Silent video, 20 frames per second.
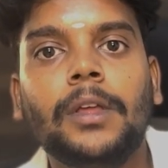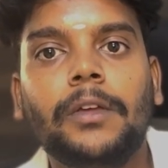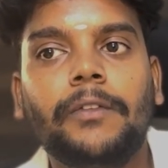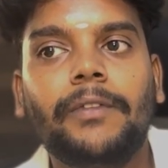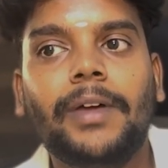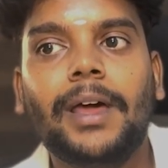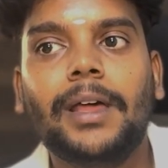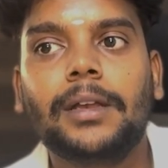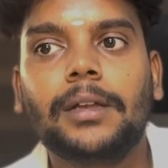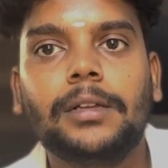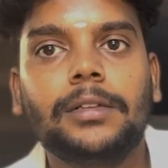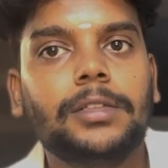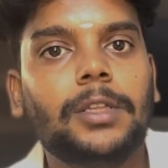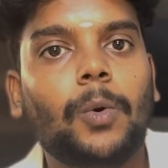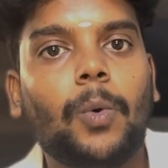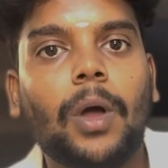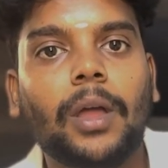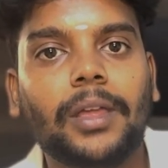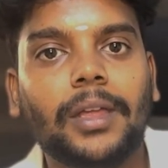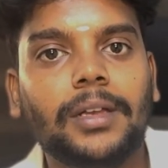where the
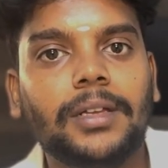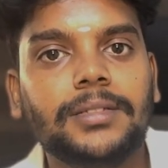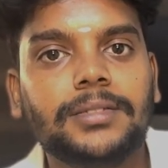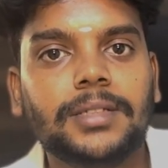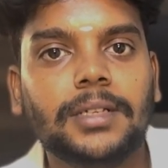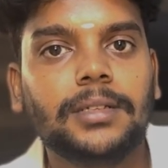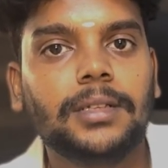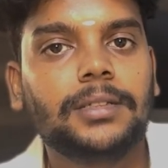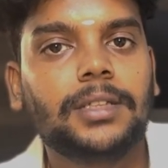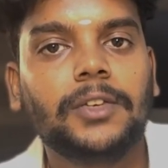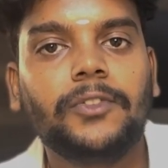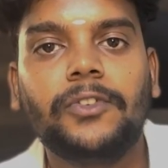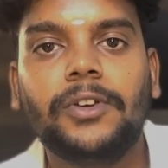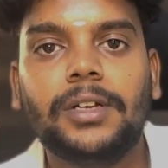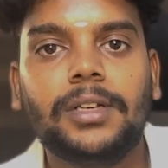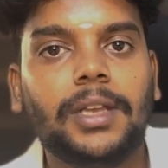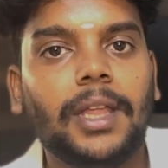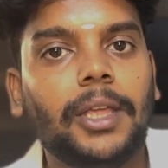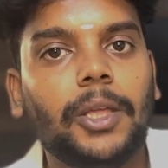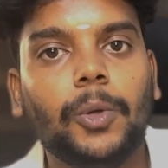walking distance itself
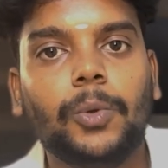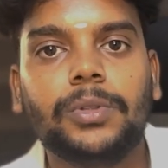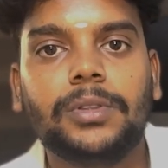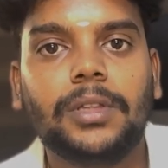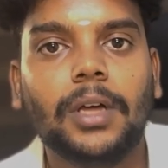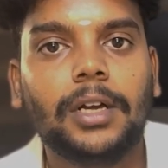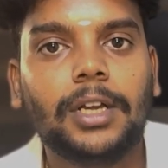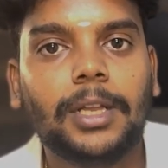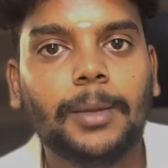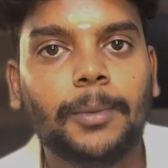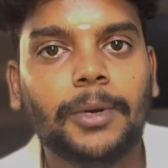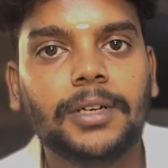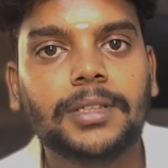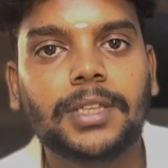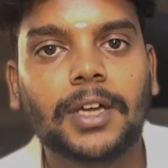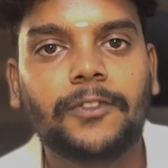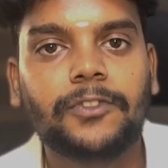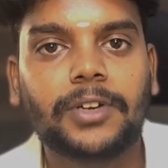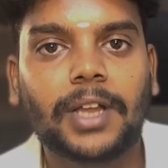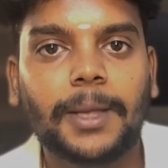will take you 30 minutes
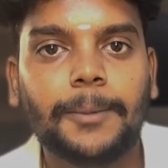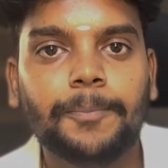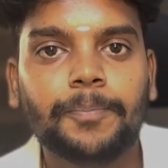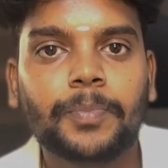of time.